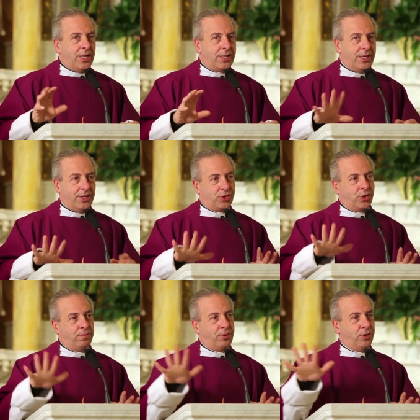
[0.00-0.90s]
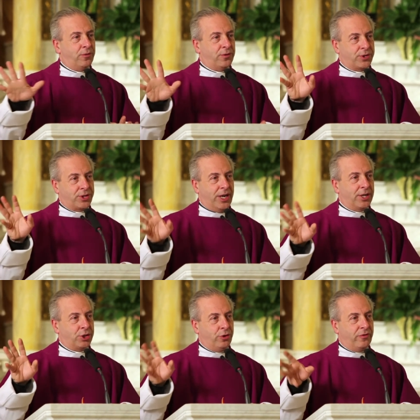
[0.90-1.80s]
they saw a beautiful
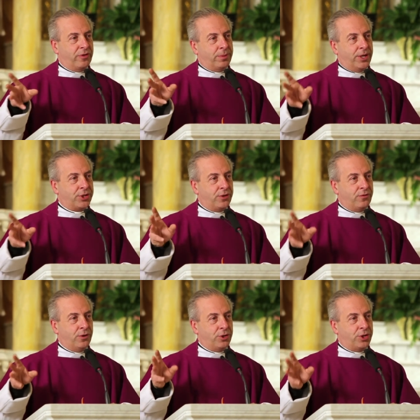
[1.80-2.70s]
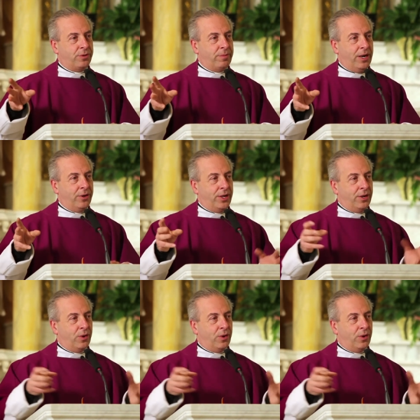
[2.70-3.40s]
statue of the Blessed Virgin Mary